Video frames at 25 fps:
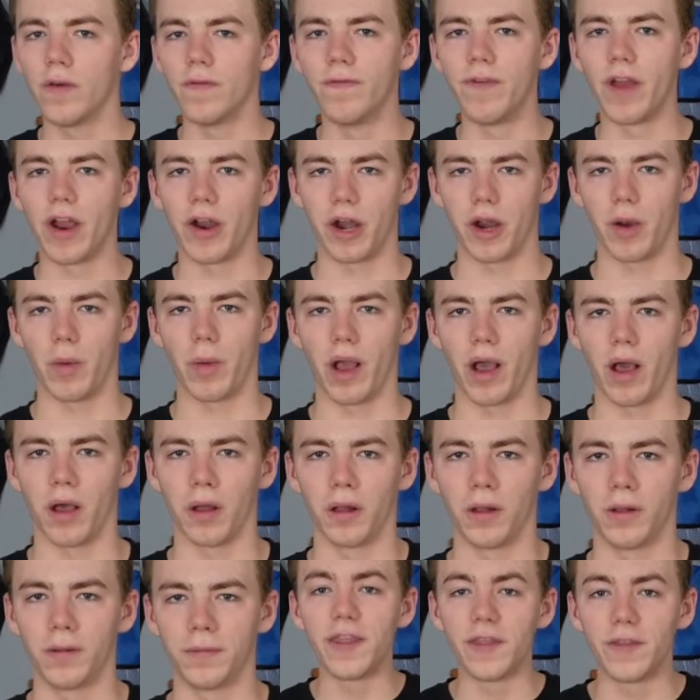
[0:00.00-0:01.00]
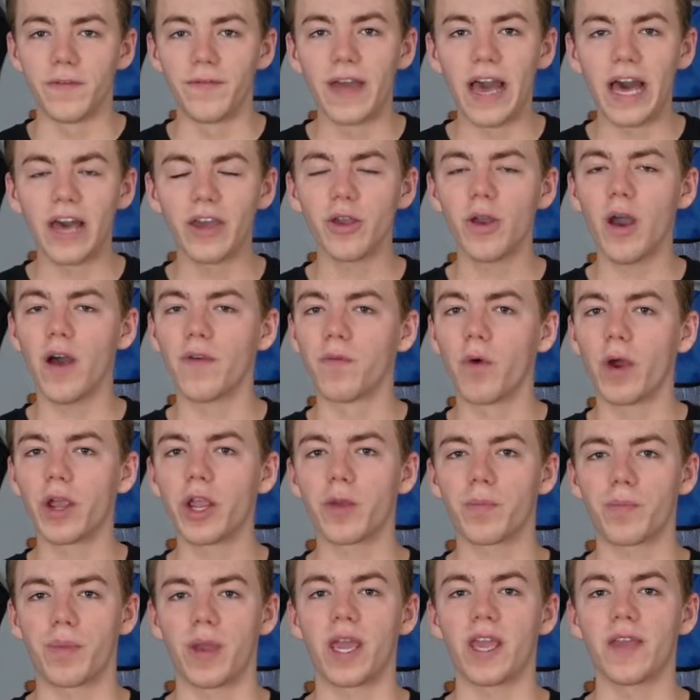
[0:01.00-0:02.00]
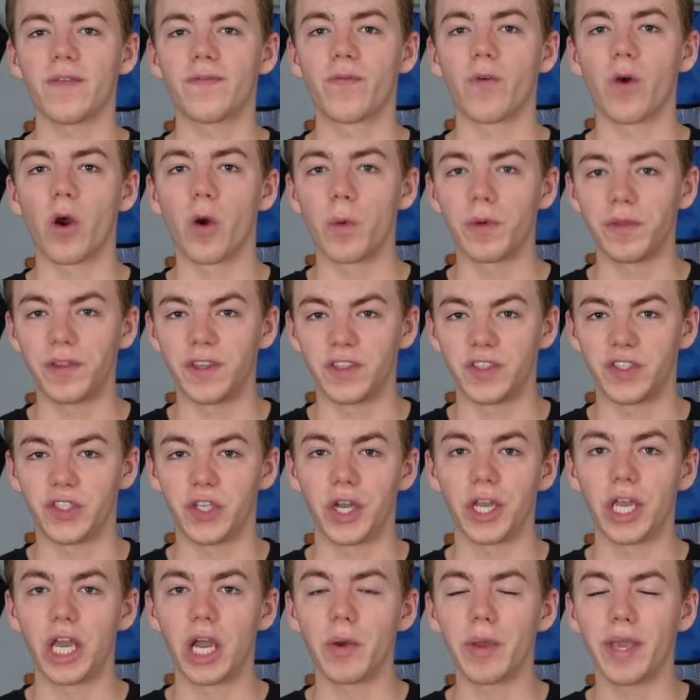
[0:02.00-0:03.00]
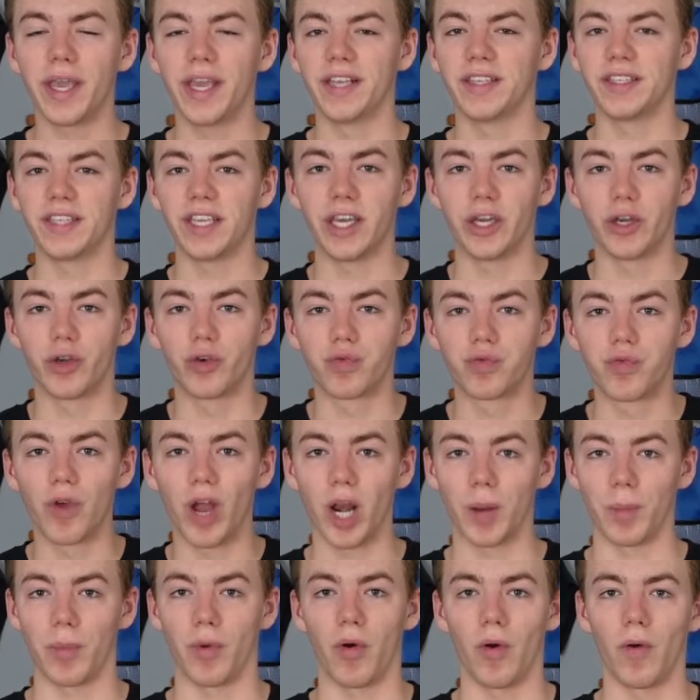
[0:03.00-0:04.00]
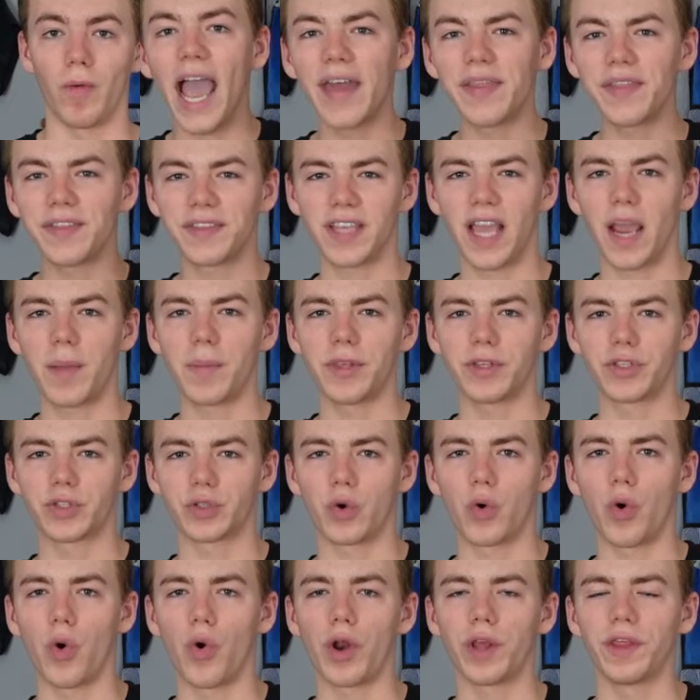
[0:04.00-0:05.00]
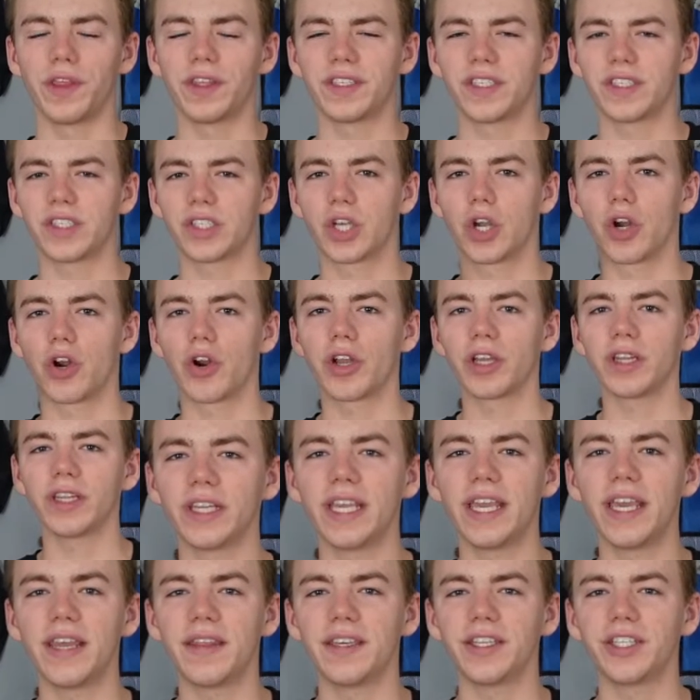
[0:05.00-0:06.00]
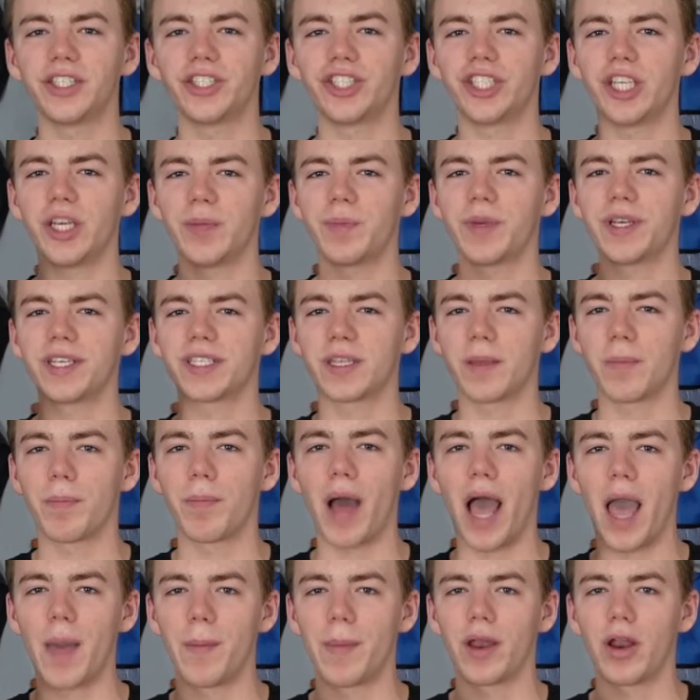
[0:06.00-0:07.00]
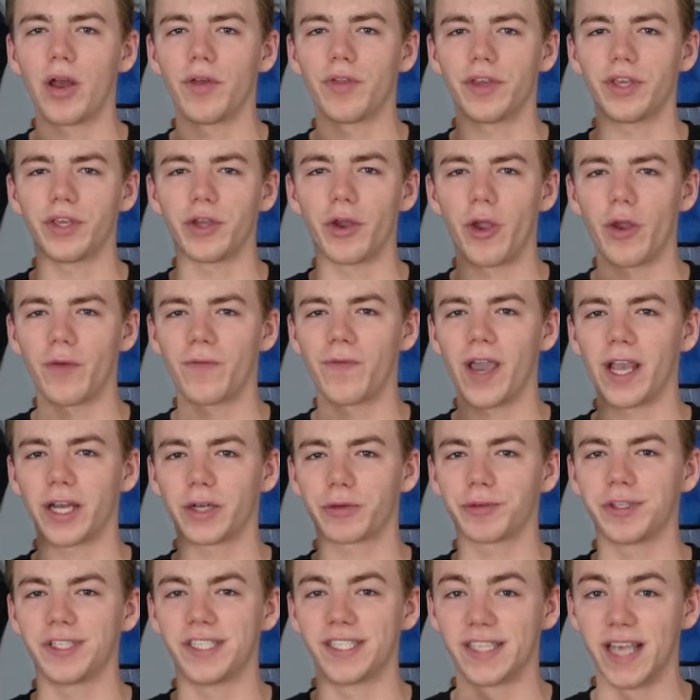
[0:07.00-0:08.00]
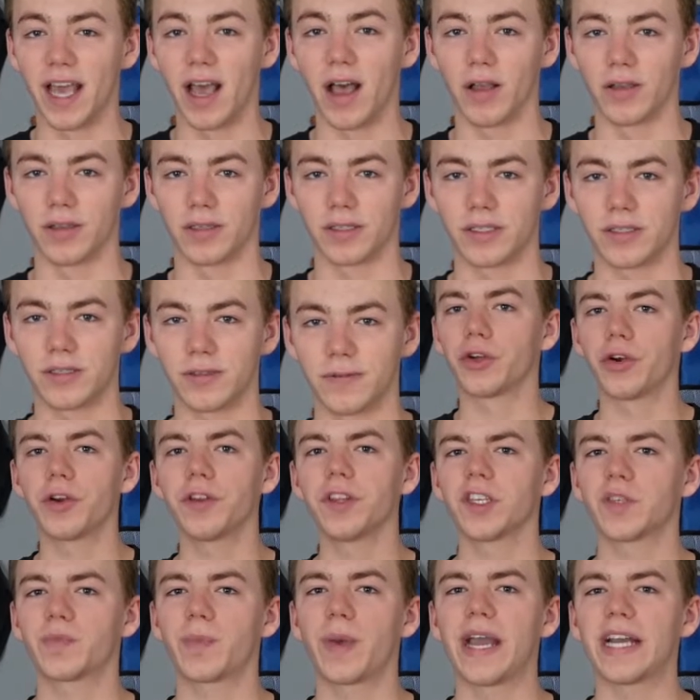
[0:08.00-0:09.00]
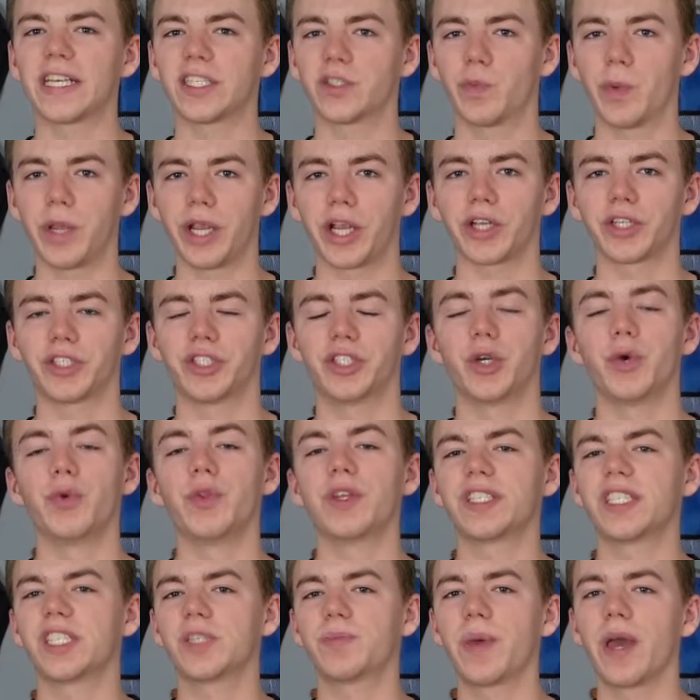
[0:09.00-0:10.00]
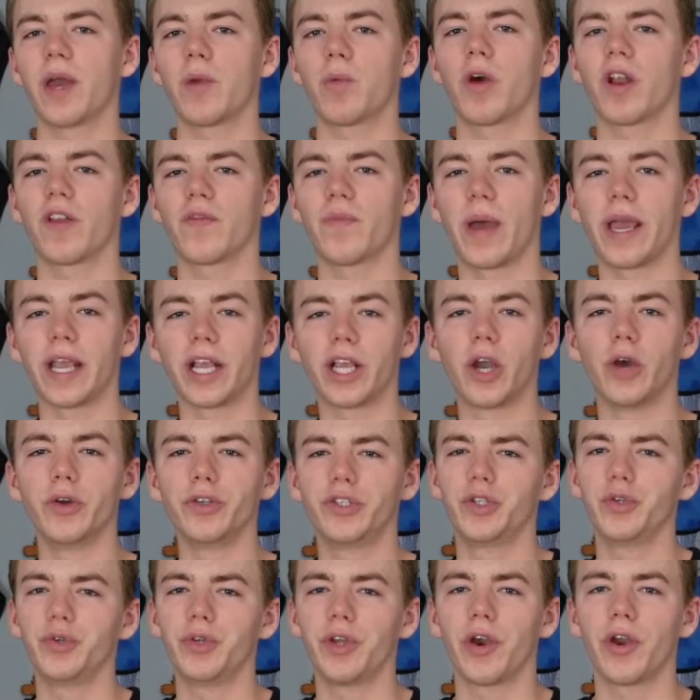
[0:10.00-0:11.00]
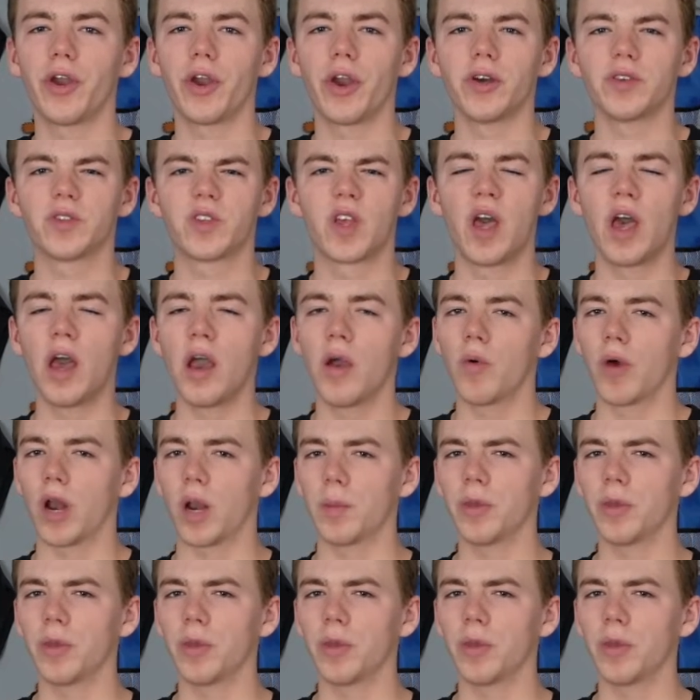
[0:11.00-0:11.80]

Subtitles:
very well. And the value of what you're paying for with this yo-yo is incredible. At the time of this recording, this is currently the cheapest bimetal that YoYoFactory sells. During this past week or two, this has been one of my go-to yo-yos when I'm